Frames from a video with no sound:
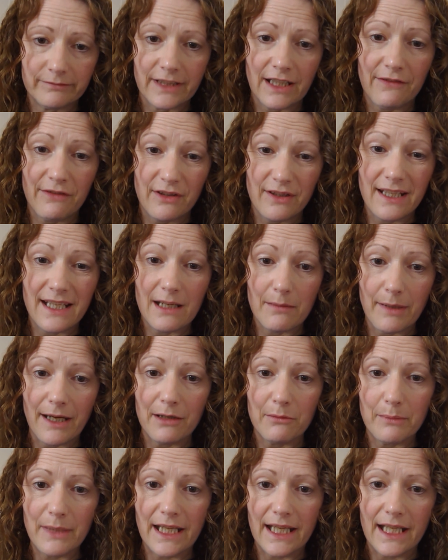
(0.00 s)
if you think
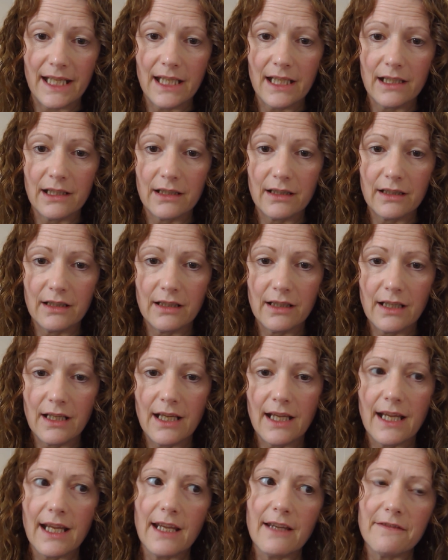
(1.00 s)
about me,
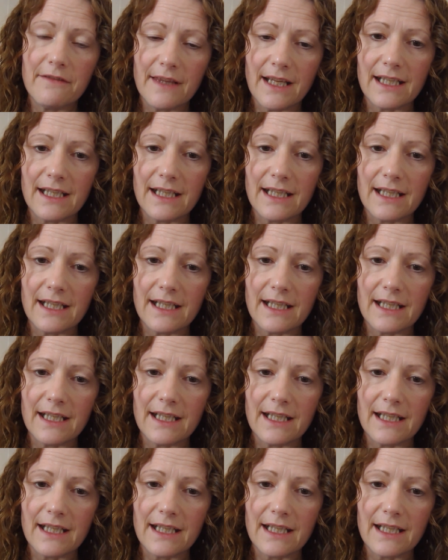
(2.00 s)
if